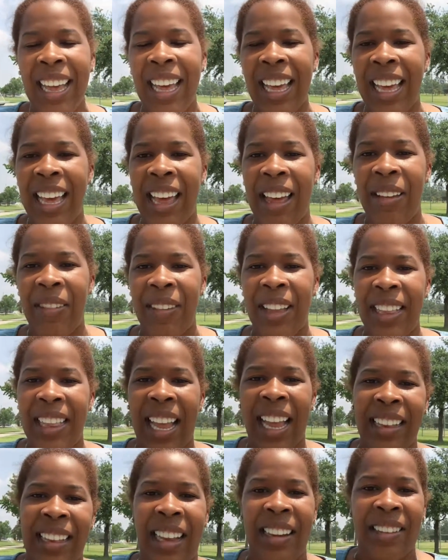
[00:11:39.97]

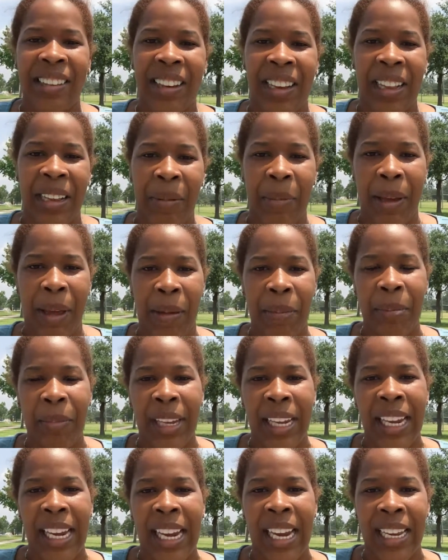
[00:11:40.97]
not necessarily about
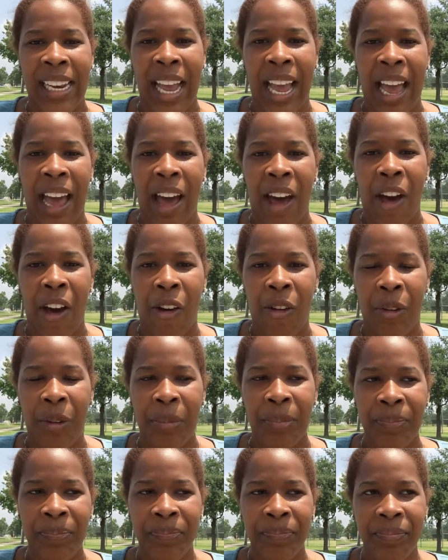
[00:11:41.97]
me and
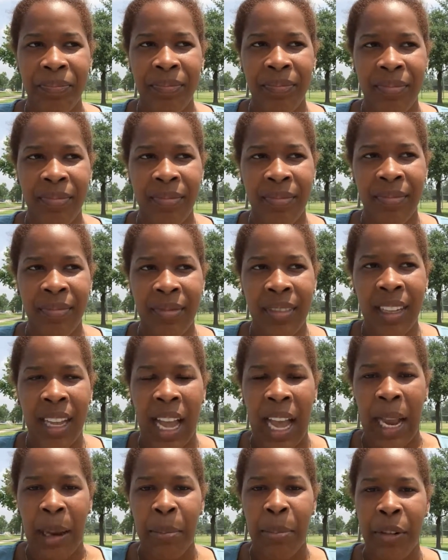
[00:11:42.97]
how
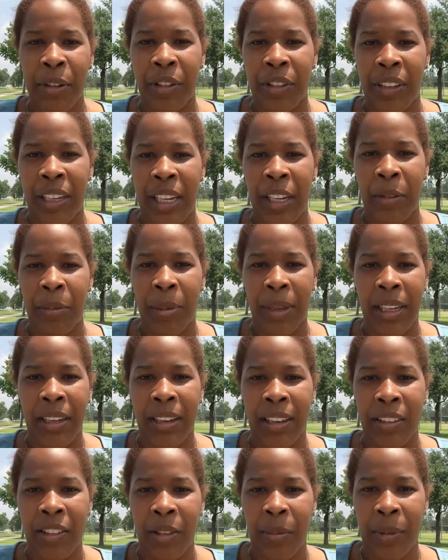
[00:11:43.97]
I'm perceived
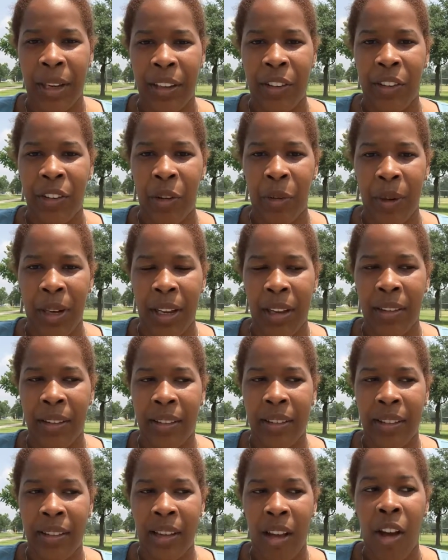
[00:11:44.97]
because of my
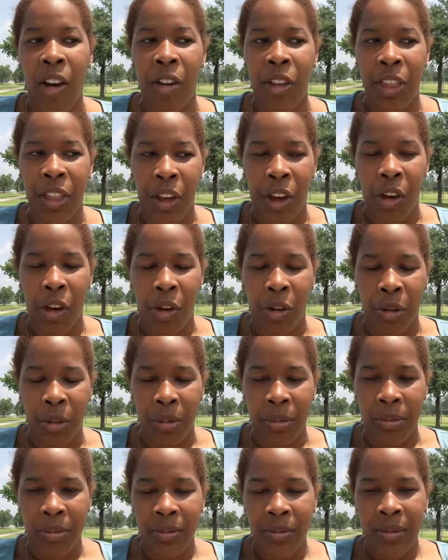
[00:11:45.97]
students,
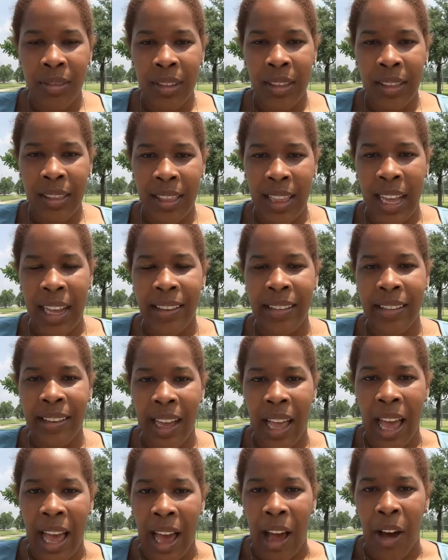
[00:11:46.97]
although that's
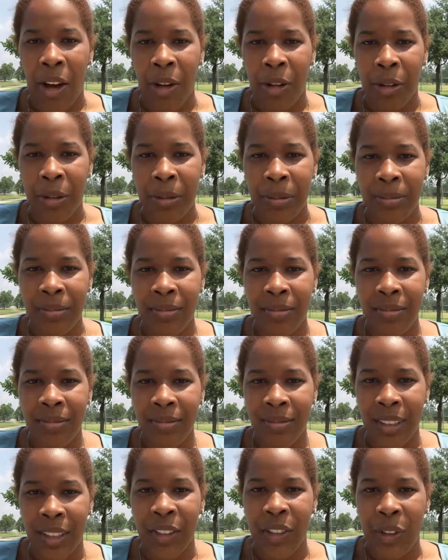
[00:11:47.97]
how
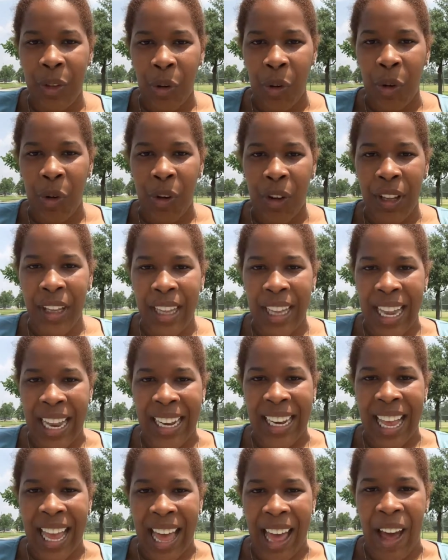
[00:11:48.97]
the school
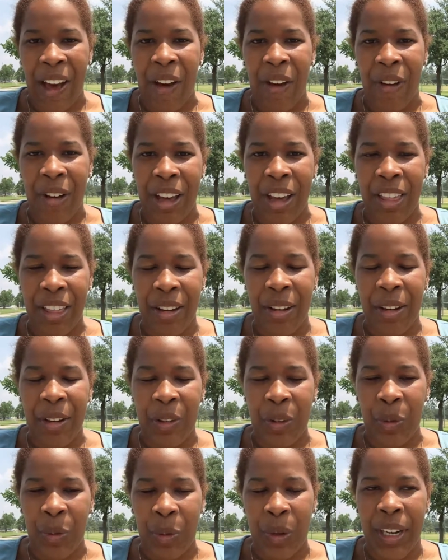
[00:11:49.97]
and how
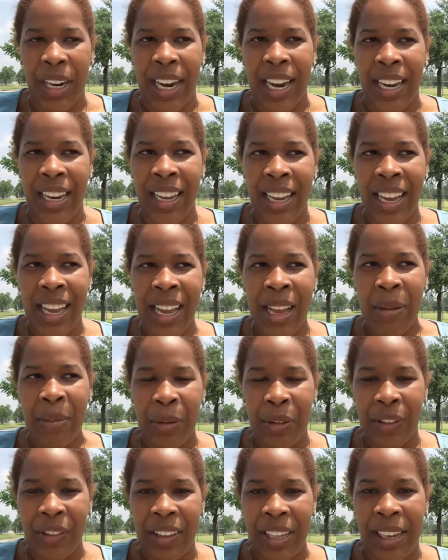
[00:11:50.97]
others would
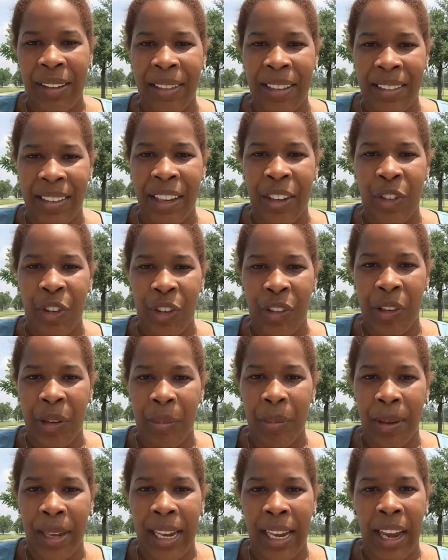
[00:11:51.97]
perceive the teacher to
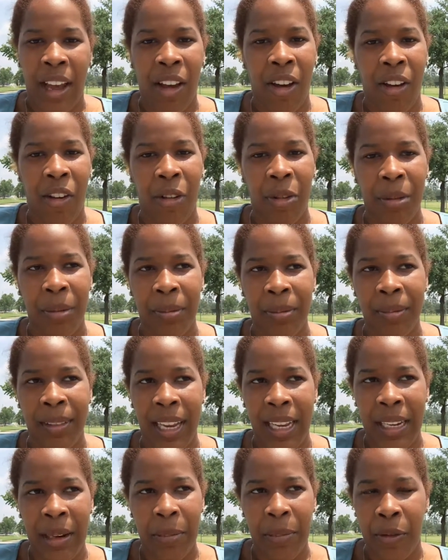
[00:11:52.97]
be. Oh,
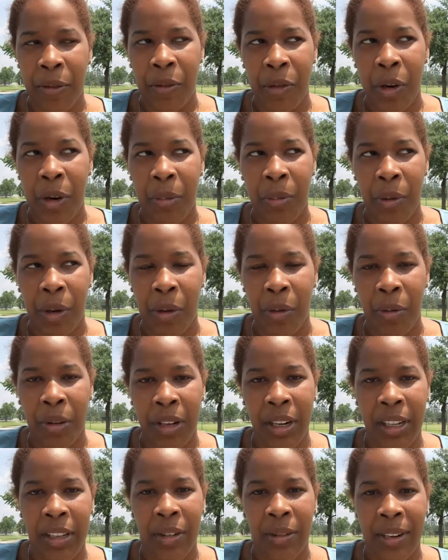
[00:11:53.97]
they didn't perform well, what
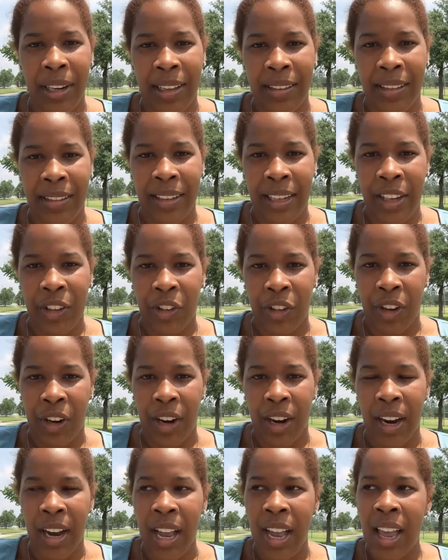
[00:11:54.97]
are you doing as a
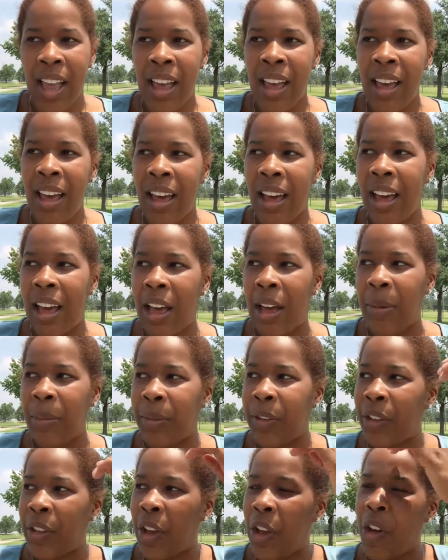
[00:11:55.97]
teacher?
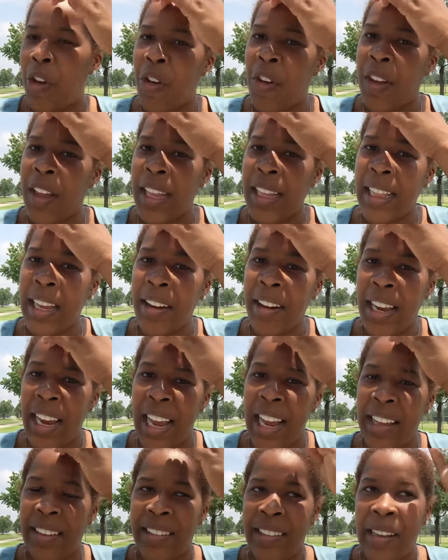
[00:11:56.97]
So there
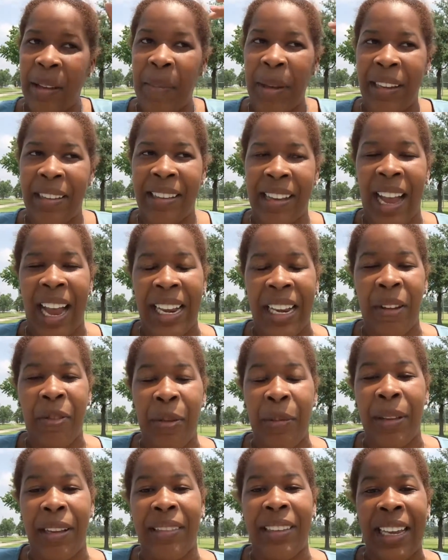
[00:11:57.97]
is some anxiety
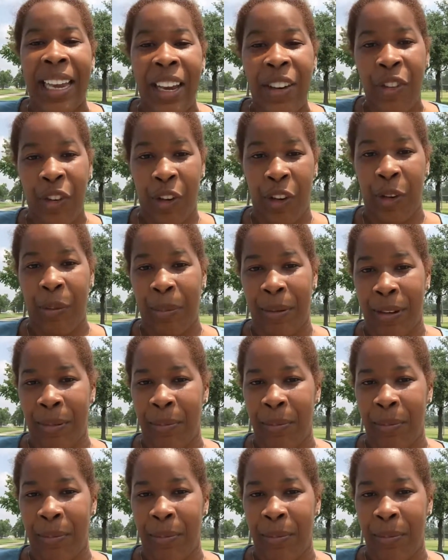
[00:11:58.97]
from the teacher's